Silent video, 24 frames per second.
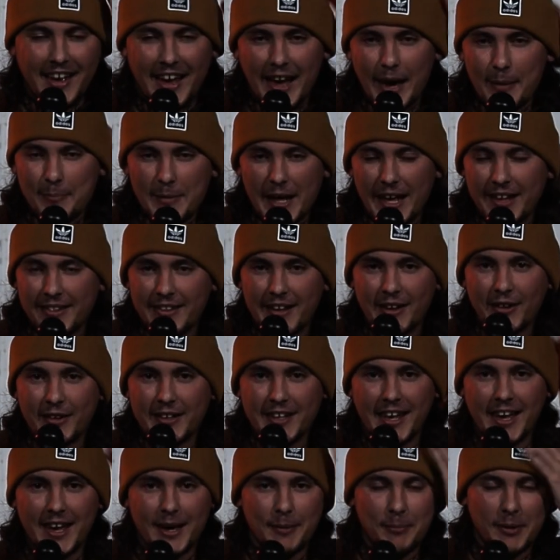I'm not there
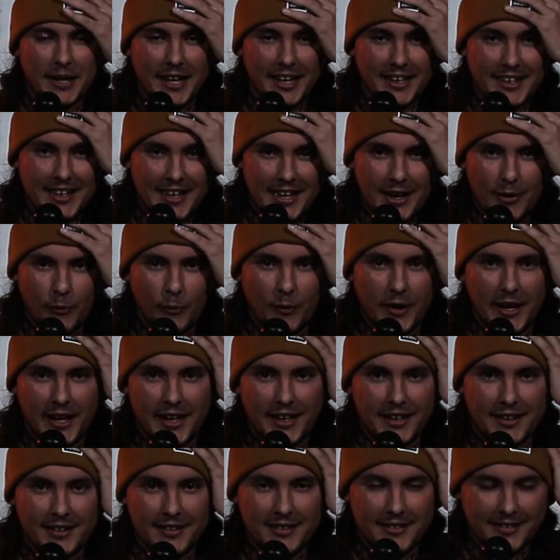yet, but I can't
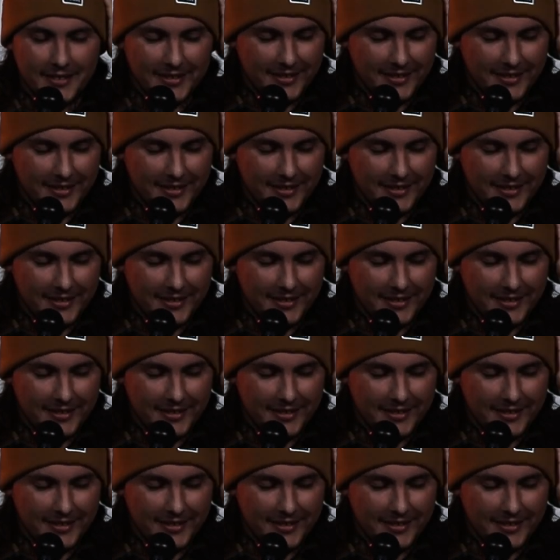wait.